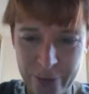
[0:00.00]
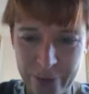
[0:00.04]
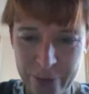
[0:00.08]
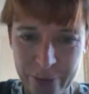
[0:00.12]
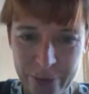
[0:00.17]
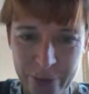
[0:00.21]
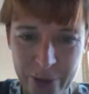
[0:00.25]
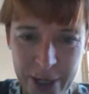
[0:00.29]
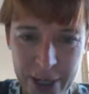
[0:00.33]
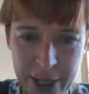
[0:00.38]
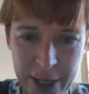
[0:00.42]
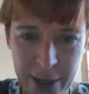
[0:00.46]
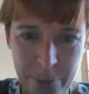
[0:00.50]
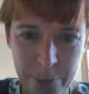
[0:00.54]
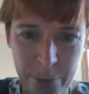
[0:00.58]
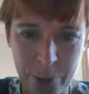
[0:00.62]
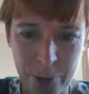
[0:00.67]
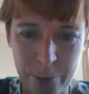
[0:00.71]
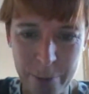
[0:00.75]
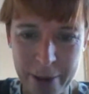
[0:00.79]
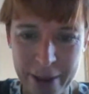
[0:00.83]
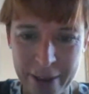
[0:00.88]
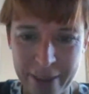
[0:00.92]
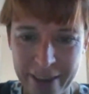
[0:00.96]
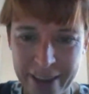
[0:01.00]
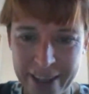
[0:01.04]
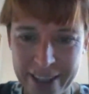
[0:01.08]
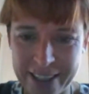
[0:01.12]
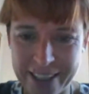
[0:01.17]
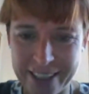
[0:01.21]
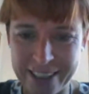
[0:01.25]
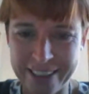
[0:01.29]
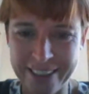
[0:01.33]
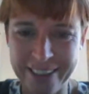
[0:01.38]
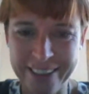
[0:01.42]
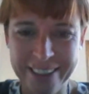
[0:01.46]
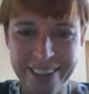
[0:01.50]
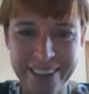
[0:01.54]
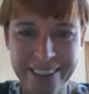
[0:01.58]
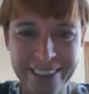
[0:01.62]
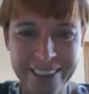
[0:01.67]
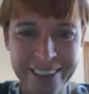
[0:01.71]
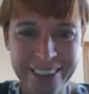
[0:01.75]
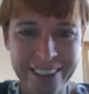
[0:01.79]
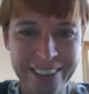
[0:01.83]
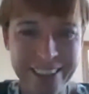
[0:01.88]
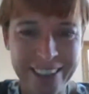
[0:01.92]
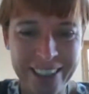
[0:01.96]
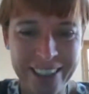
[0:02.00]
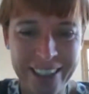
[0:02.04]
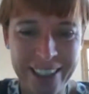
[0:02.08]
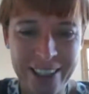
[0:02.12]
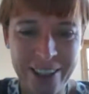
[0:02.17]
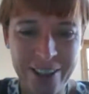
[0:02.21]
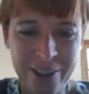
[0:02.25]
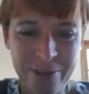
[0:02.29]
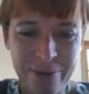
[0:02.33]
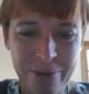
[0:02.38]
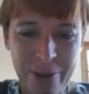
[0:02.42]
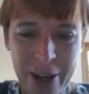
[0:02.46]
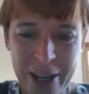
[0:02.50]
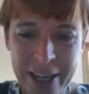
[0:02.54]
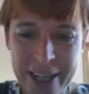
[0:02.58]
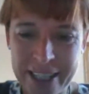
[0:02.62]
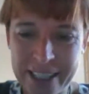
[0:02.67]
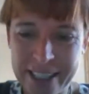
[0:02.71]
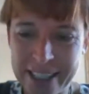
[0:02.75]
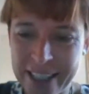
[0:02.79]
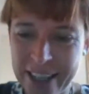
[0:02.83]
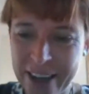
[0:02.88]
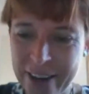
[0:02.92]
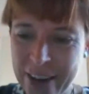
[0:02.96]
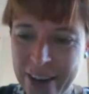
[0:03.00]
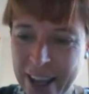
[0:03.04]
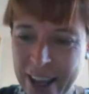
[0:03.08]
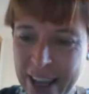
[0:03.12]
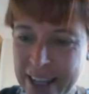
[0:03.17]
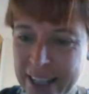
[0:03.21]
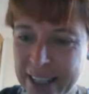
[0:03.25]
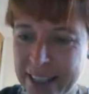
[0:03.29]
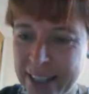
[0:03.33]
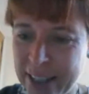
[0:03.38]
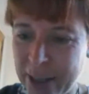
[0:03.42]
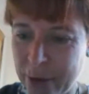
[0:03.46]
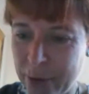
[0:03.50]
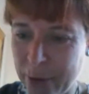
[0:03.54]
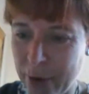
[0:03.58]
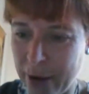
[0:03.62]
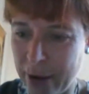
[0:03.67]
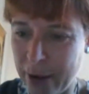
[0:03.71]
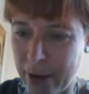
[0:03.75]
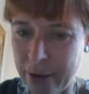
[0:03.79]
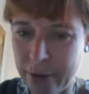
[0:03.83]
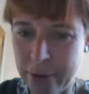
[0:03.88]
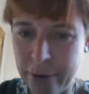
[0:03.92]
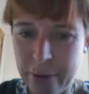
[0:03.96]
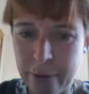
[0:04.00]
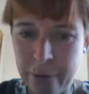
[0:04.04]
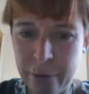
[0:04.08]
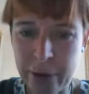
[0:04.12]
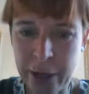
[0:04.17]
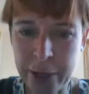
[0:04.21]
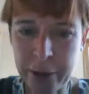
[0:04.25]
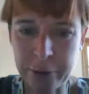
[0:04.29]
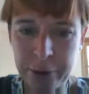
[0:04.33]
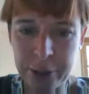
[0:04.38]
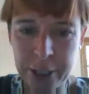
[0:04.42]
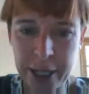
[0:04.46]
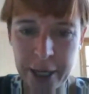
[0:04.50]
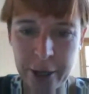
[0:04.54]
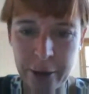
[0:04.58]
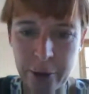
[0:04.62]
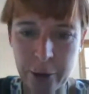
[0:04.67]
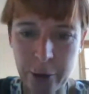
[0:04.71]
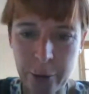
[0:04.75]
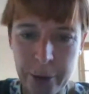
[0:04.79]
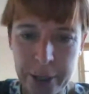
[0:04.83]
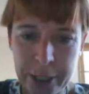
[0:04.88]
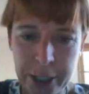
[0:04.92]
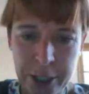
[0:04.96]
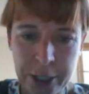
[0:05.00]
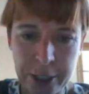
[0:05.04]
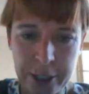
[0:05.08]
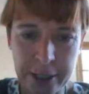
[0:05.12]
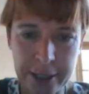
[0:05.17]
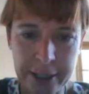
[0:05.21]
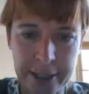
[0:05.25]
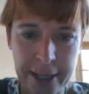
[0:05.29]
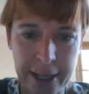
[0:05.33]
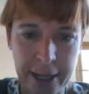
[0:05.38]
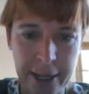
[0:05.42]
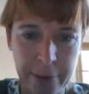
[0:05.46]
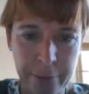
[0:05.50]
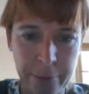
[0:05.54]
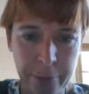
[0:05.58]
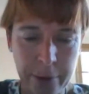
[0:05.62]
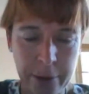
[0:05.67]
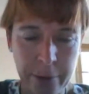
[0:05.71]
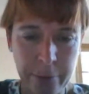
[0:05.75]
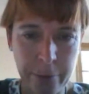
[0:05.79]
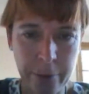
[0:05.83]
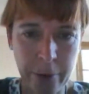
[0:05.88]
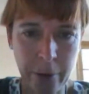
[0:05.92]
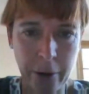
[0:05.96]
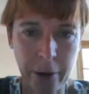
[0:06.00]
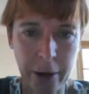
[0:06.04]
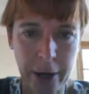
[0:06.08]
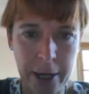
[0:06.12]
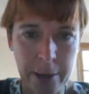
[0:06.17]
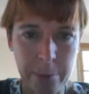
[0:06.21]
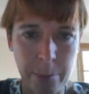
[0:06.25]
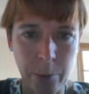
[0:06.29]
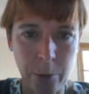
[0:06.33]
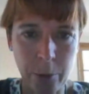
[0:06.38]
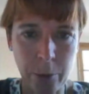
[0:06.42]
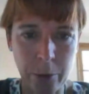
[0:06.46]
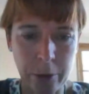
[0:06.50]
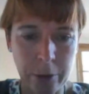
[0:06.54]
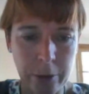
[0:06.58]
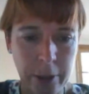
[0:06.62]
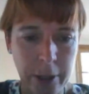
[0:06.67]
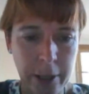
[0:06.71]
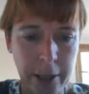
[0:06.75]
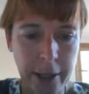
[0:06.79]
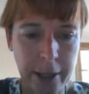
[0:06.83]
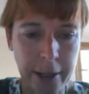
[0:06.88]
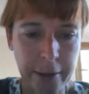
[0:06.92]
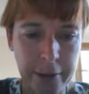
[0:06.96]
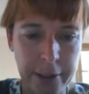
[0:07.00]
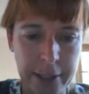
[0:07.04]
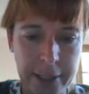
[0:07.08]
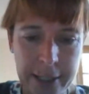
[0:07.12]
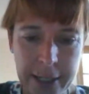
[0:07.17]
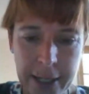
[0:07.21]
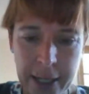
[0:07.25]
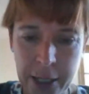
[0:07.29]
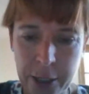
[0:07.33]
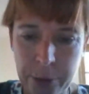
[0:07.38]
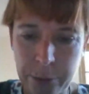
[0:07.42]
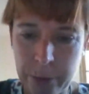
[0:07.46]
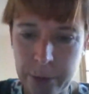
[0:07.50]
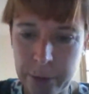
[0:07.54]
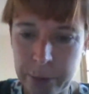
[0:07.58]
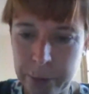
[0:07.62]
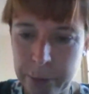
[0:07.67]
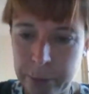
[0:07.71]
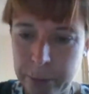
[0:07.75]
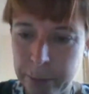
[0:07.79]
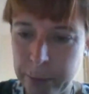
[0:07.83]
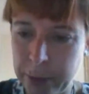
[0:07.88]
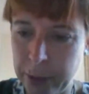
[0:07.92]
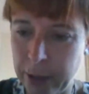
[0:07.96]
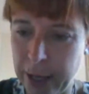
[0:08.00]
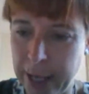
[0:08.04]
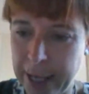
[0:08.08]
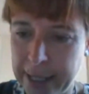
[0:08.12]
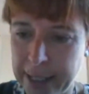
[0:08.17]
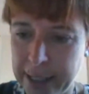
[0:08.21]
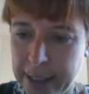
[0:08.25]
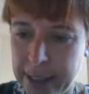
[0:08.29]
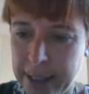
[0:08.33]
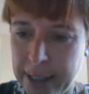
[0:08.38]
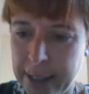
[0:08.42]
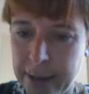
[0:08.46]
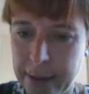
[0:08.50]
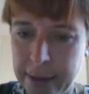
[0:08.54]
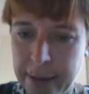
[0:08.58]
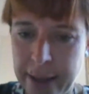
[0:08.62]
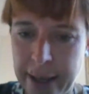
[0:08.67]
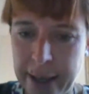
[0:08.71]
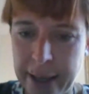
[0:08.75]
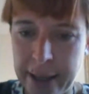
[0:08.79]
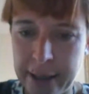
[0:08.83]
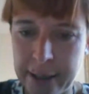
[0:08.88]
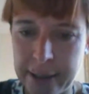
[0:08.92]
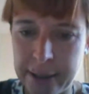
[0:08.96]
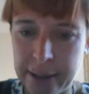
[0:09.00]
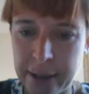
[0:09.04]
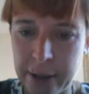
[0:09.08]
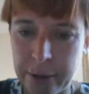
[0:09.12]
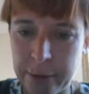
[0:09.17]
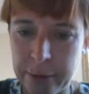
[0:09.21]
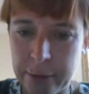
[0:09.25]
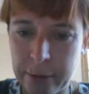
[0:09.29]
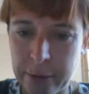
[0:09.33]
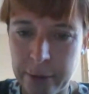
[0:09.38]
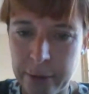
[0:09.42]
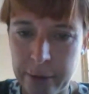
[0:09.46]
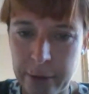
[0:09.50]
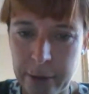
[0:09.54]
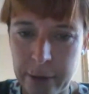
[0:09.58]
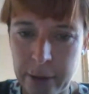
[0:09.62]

to finding out more about that. Right, okay, so final check on questions then. If there aren't any more at this stage, we'll end there. So